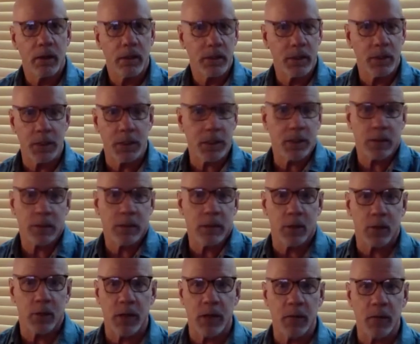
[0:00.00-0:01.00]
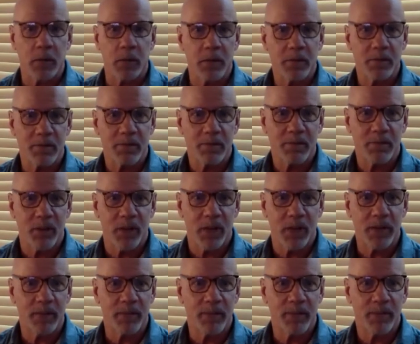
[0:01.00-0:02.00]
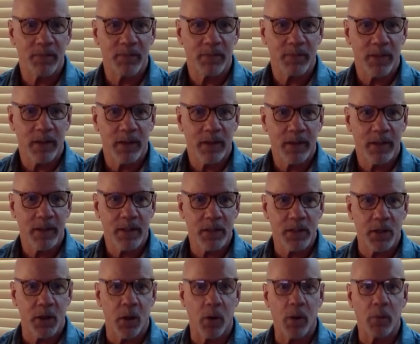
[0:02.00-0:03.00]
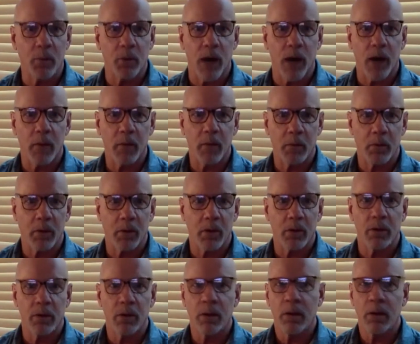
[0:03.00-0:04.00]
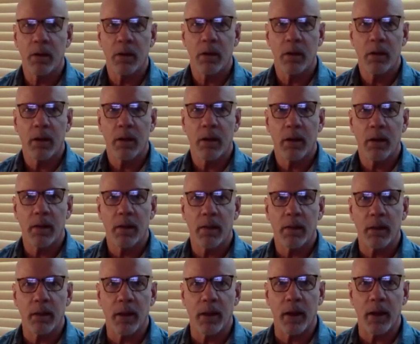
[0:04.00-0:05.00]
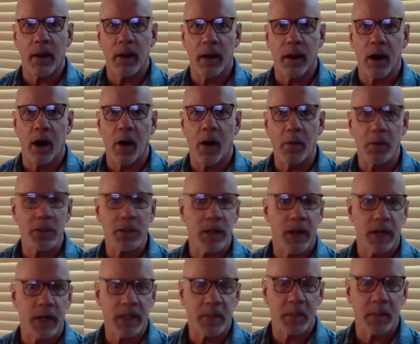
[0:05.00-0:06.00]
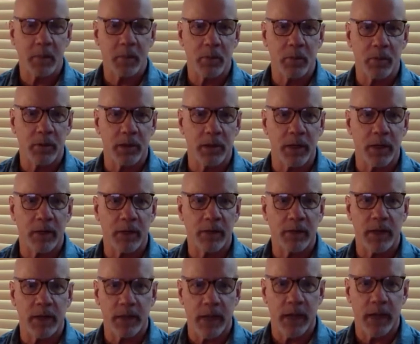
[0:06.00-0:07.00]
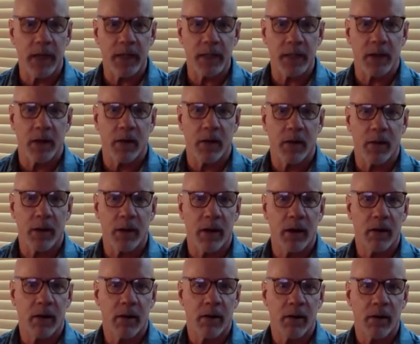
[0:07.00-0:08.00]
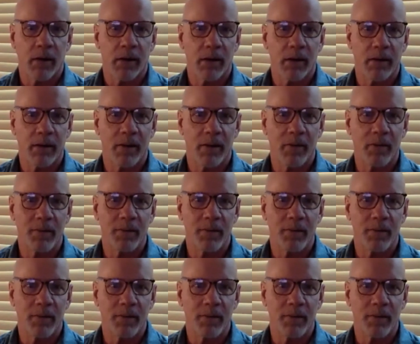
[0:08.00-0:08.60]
Just incredible, right? So improbable, almost not to be believed, and yet it's all there, you know?